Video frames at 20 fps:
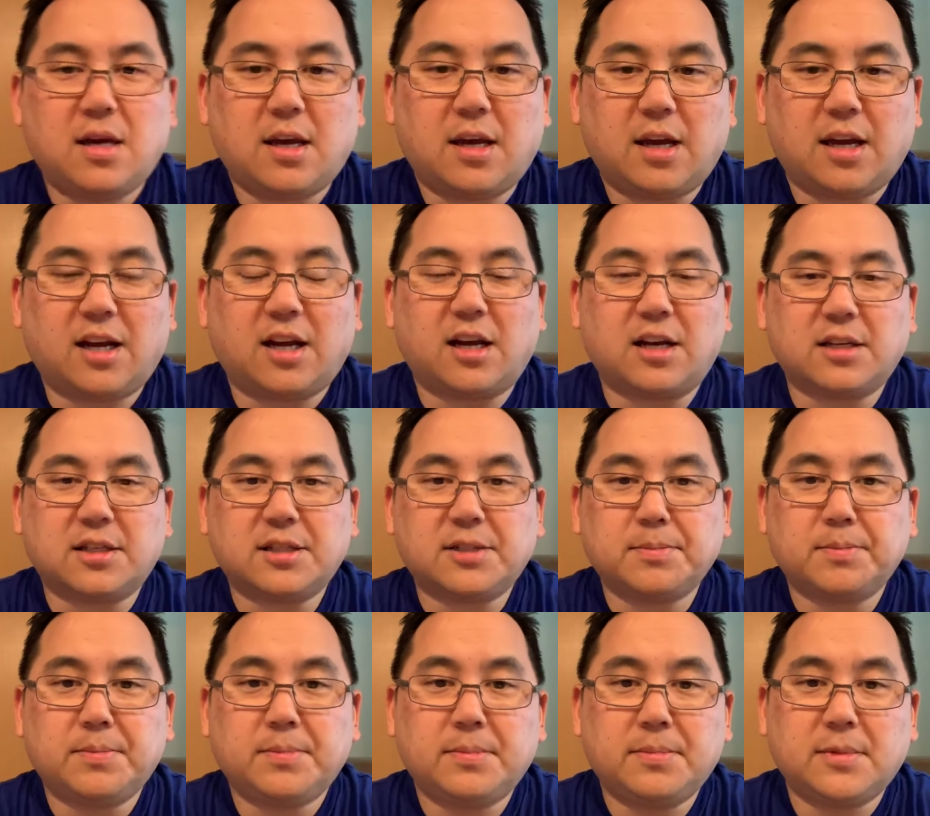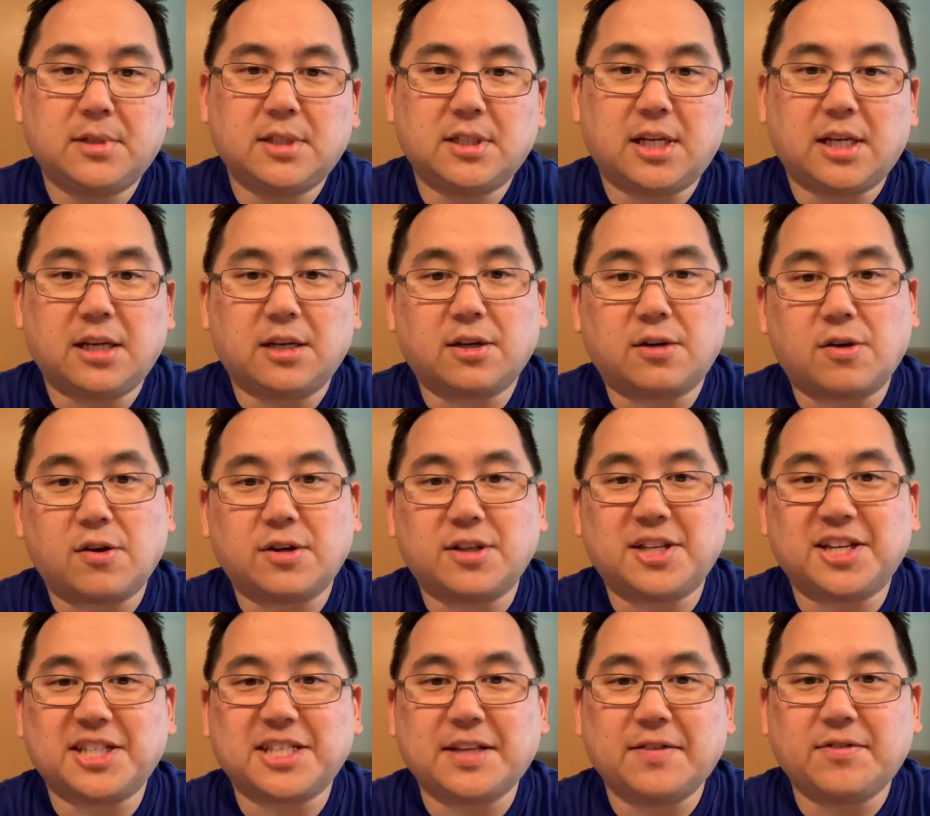Hey guys, Dana Card
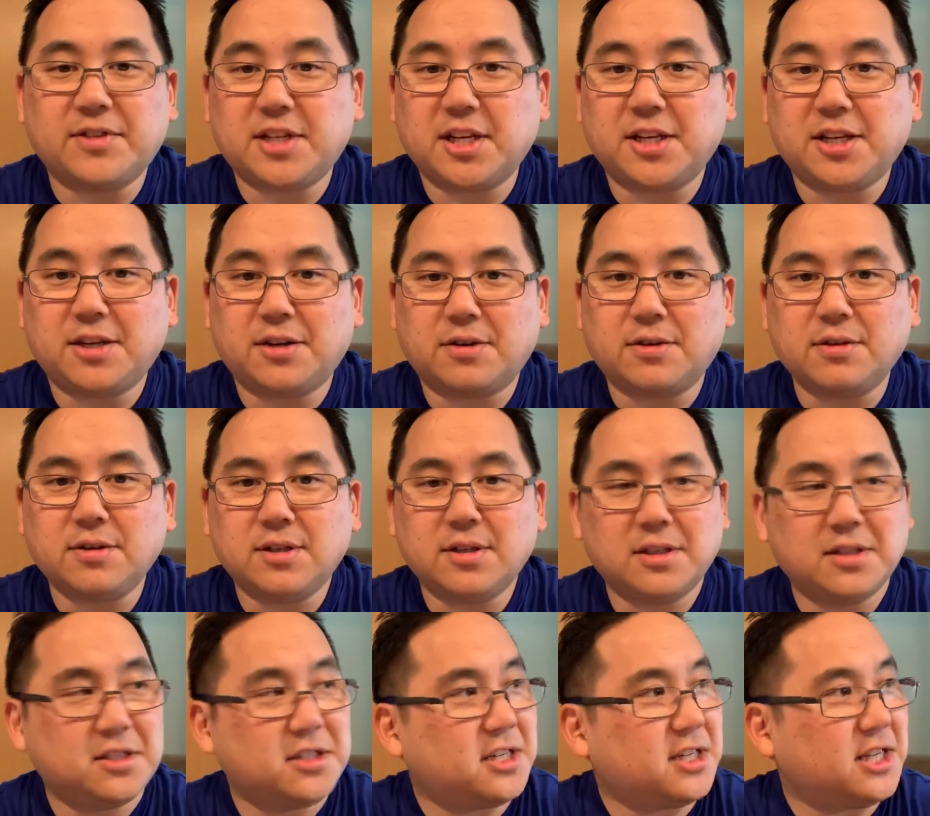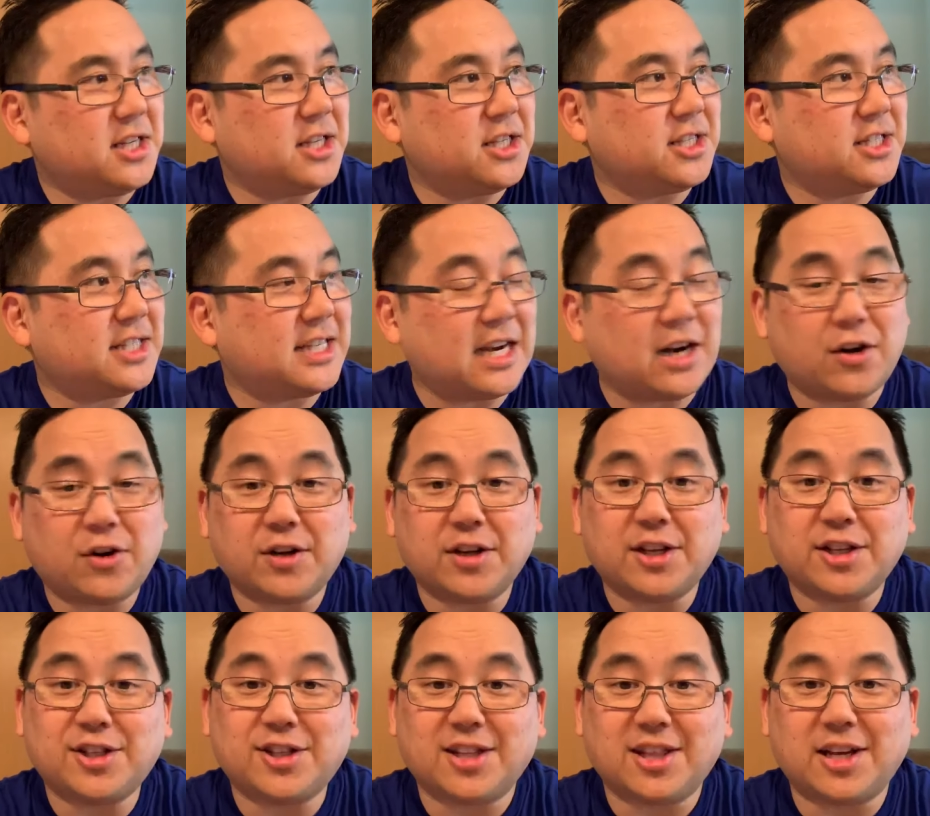Tech 710 here. Today is
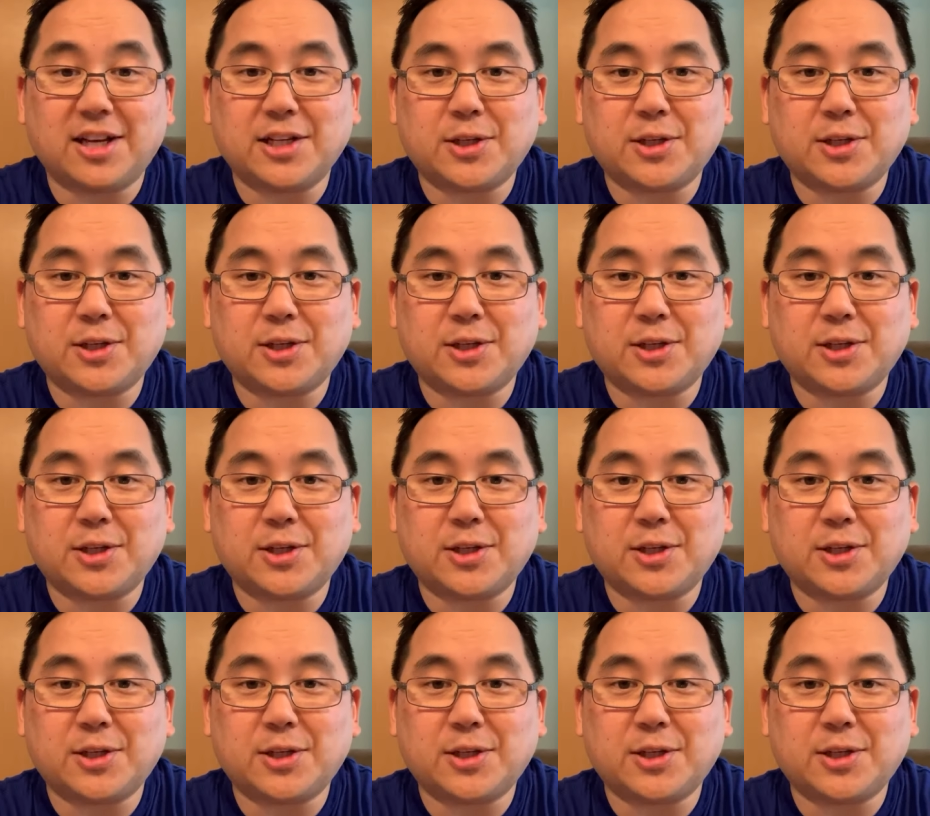Saturday, July